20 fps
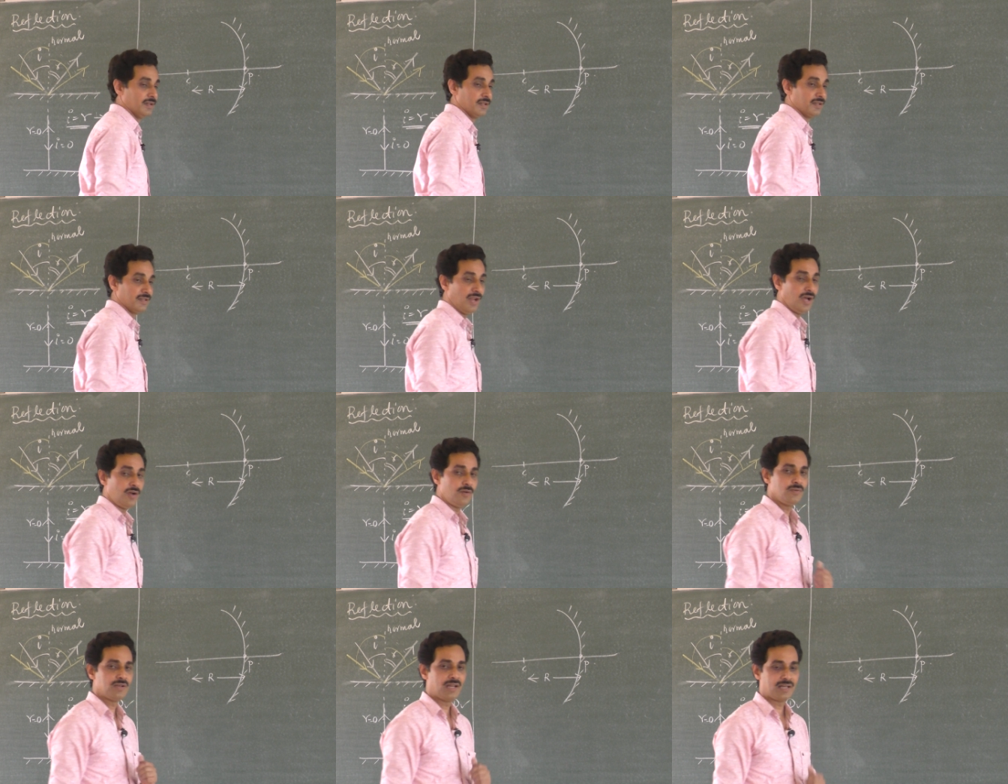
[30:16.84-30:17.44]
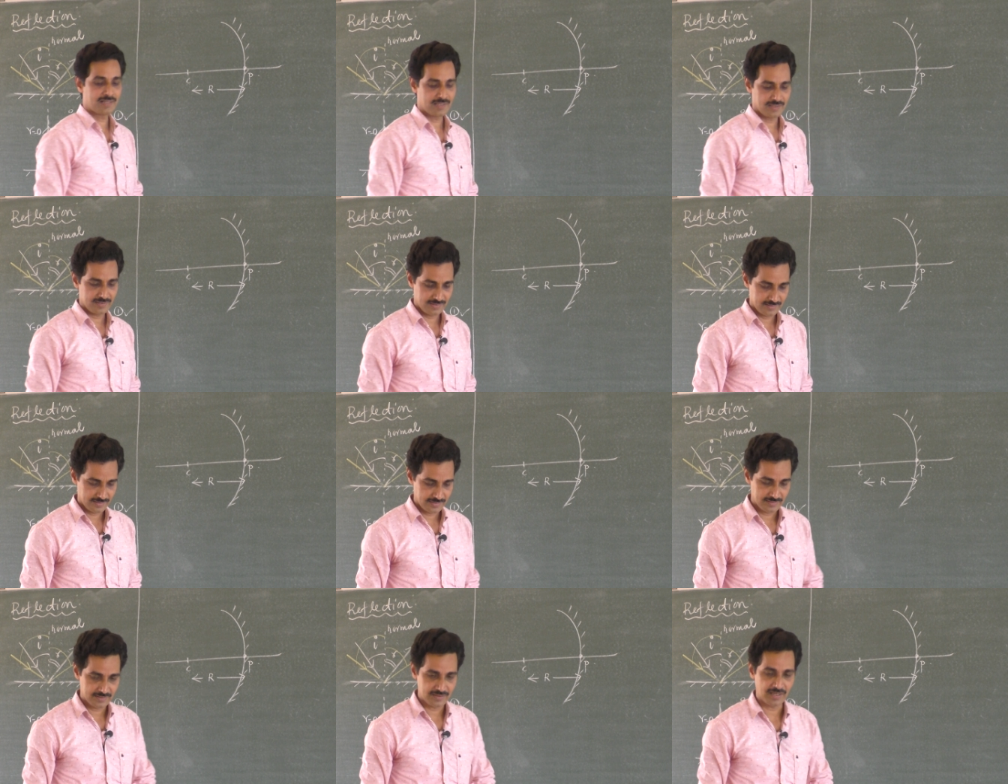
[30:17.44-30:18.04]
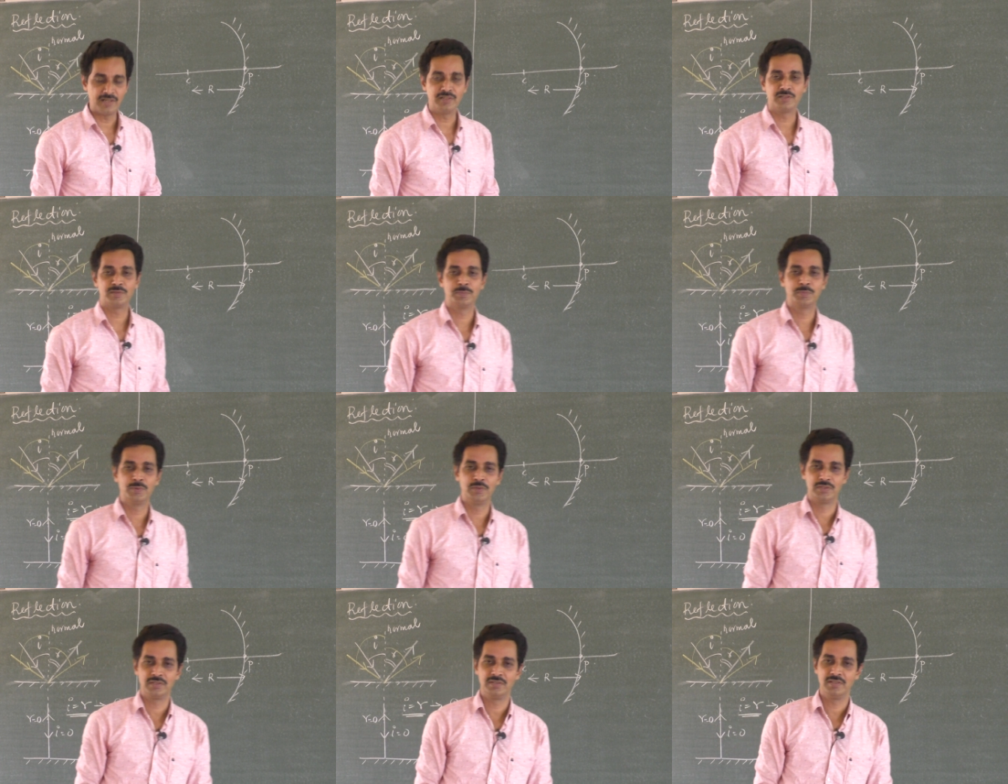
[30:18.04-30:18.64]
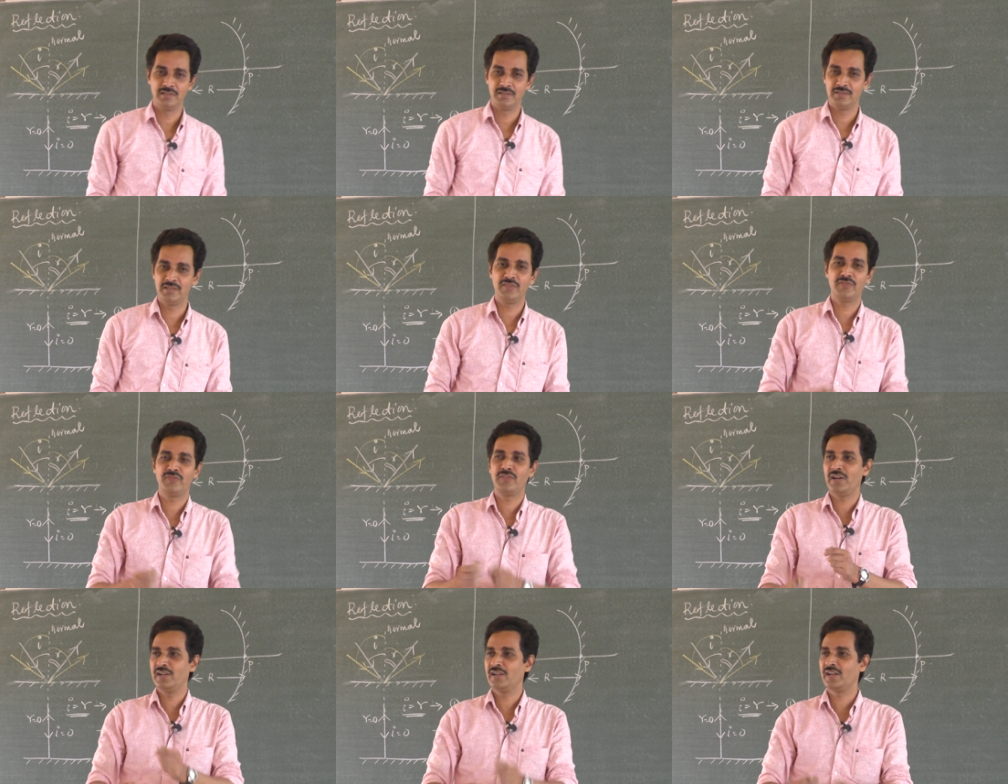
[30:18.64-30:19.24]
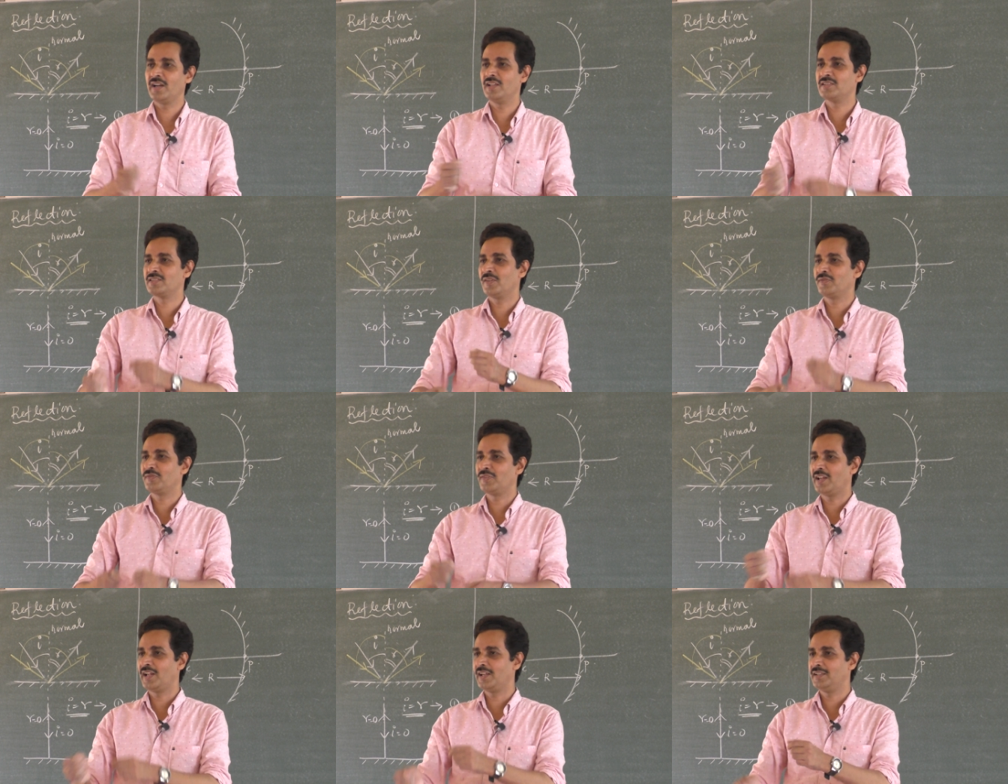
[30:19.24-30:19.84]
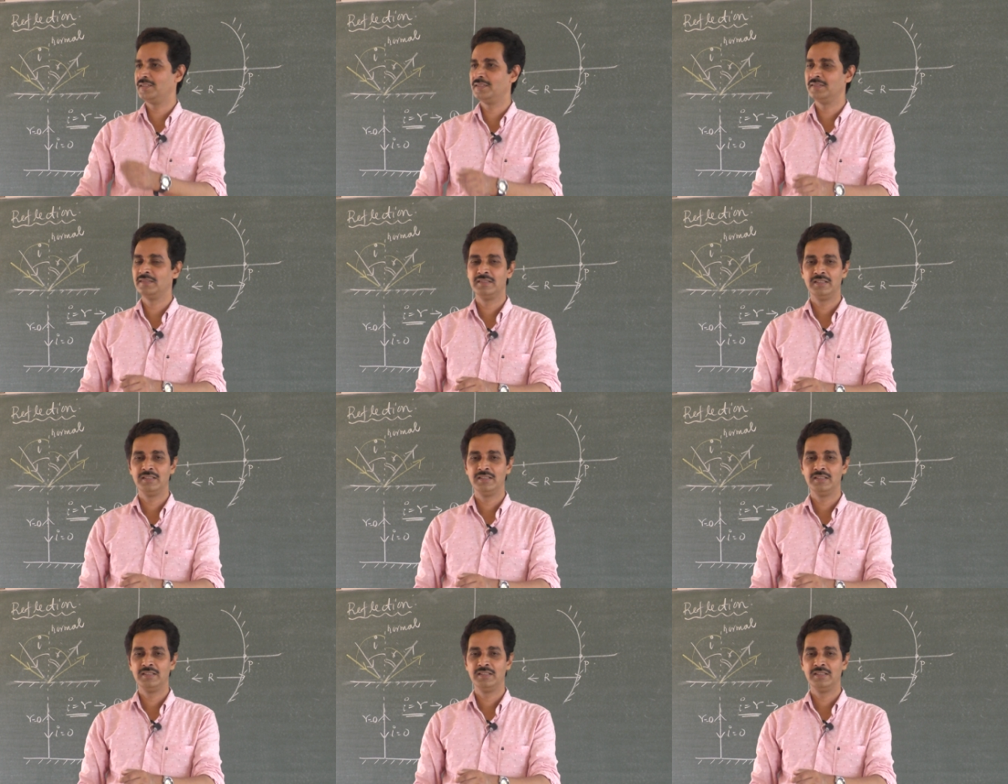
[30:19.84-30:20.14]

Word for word: now let us try to put different rays of light